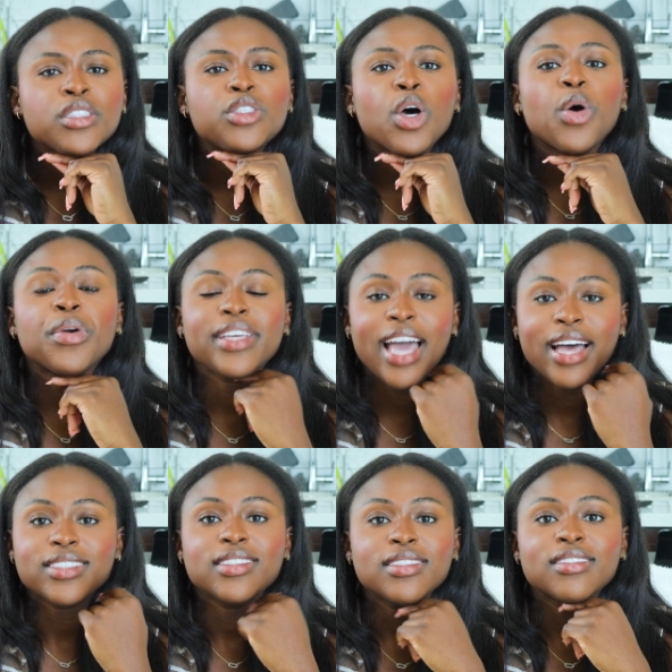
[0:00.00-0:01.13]
So,
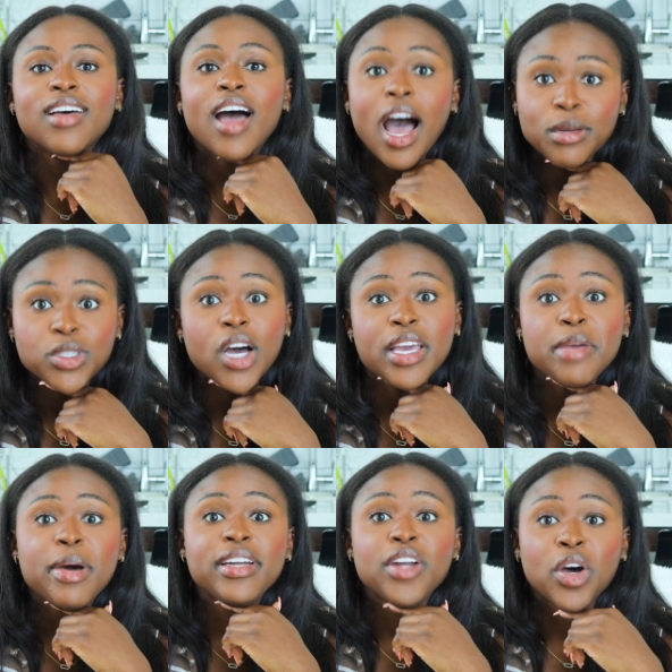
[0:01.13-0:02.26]
yes, I'm talking
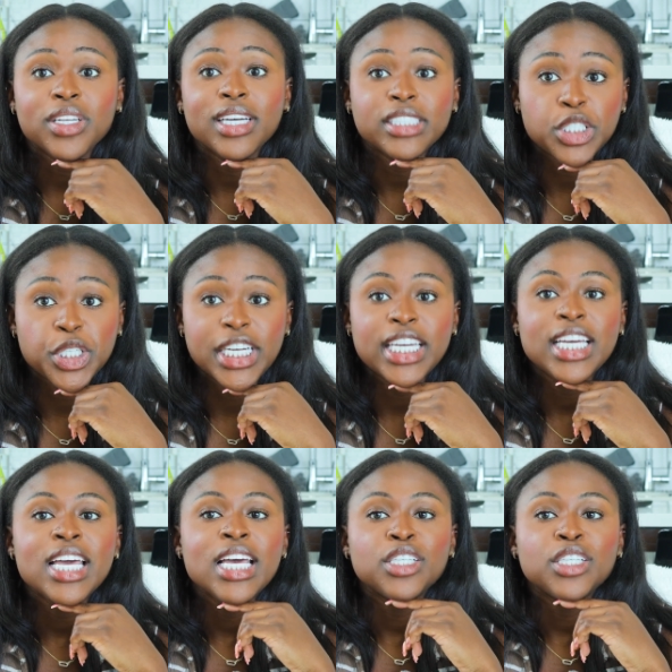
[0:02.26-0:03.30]
about an online degree.